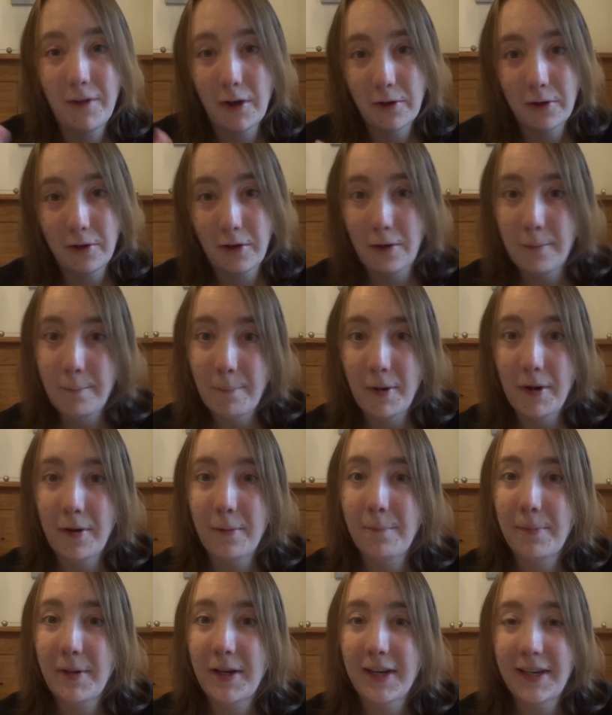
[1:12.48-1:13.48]
Funko
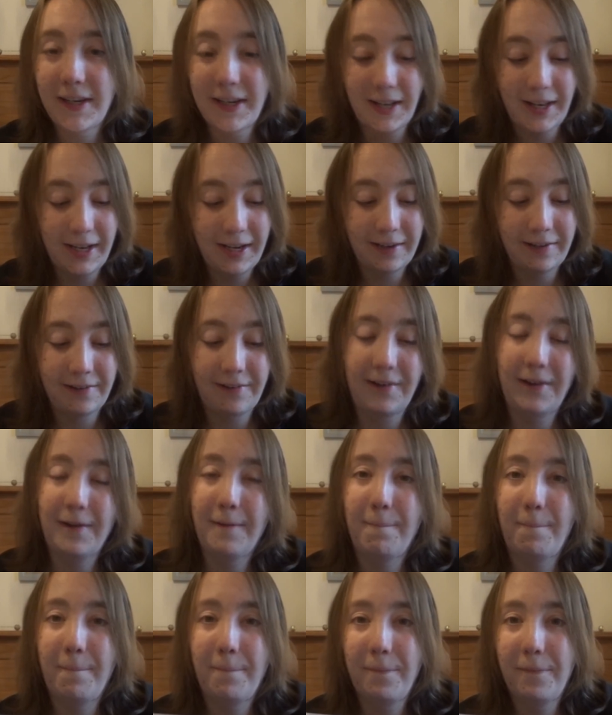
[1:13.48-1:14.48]
Pop
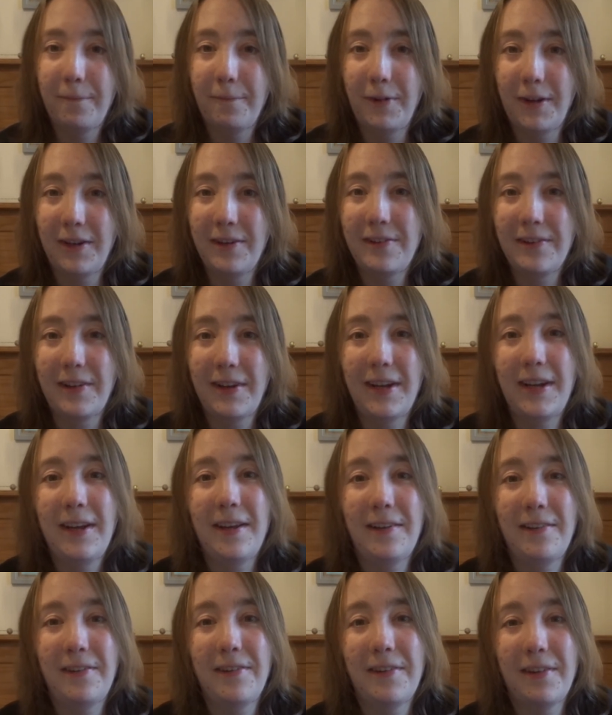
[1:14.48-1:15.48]
collection, which
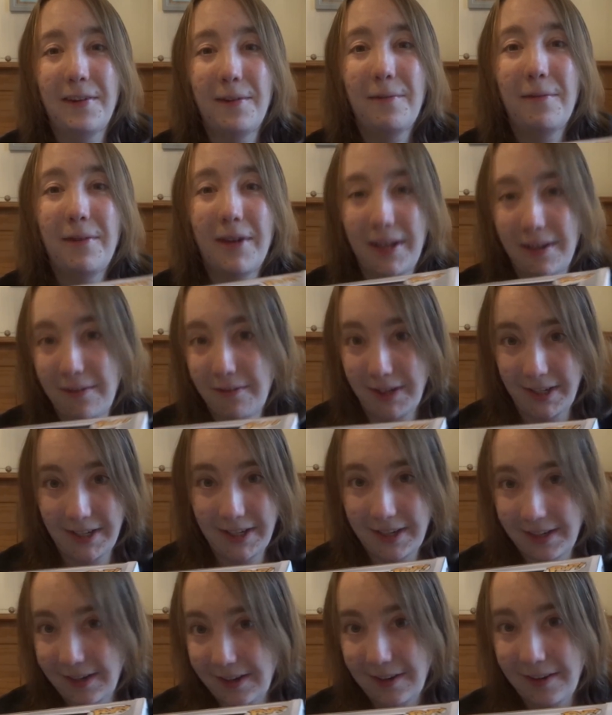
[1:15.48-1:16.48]
is really, really
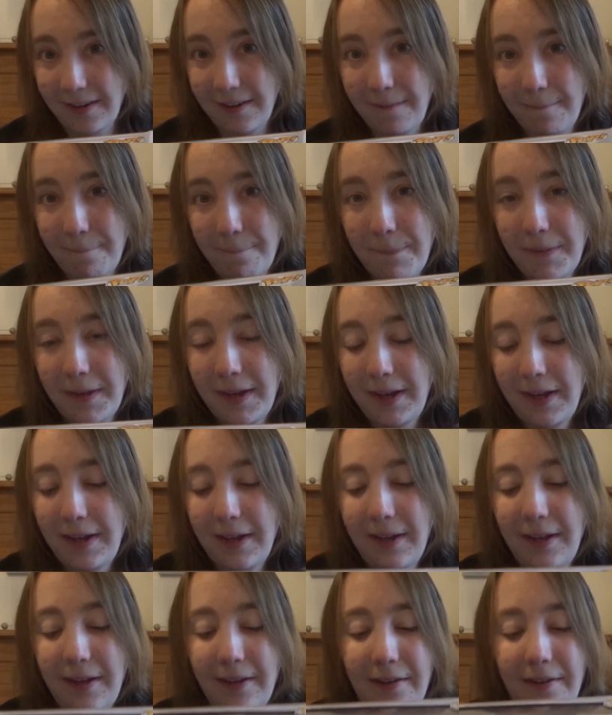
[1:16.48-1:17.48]
cute.
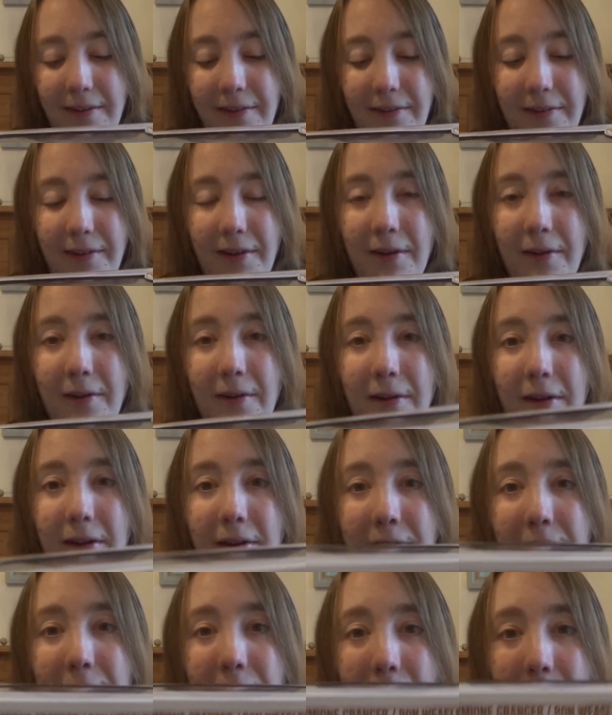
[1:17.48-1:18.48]
So
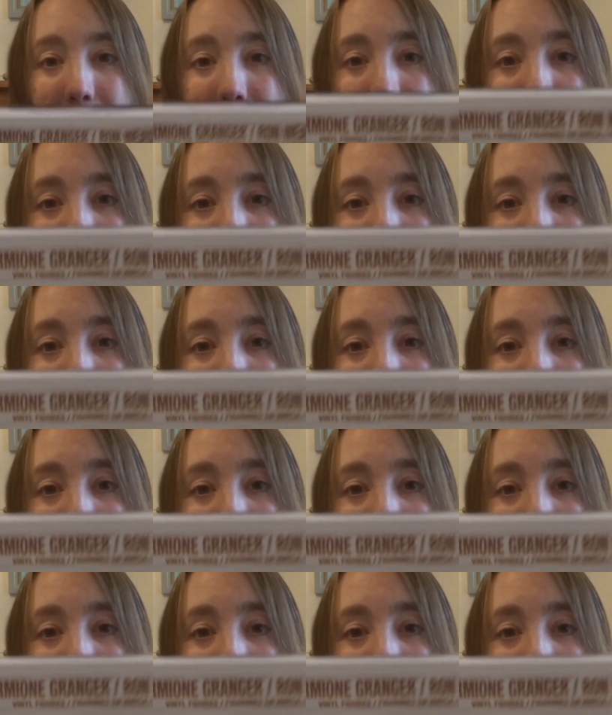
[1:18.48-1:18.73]
it's got